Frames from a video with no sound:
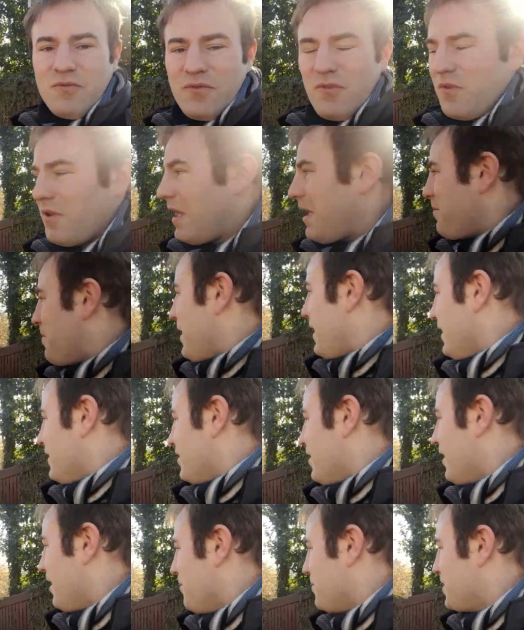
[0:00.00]
through here many
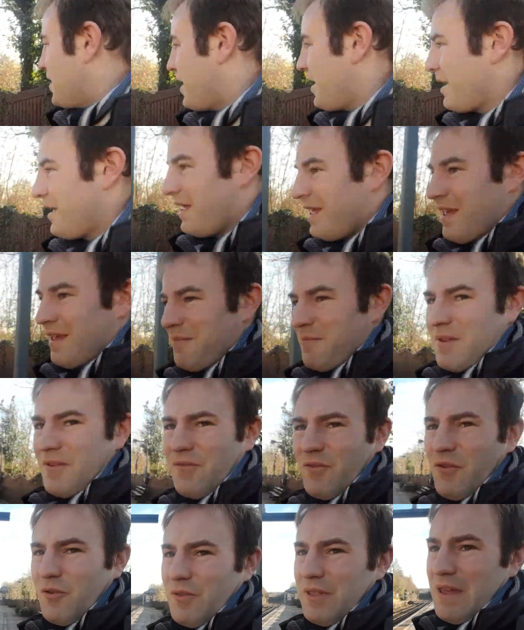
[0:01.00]
times
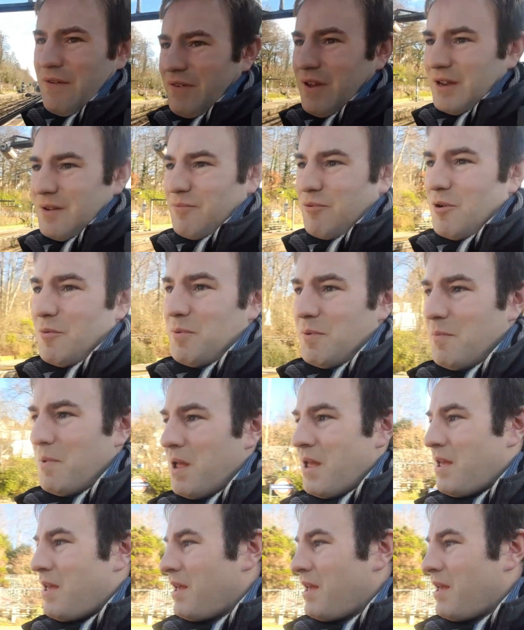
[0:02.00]
before, never had a problem.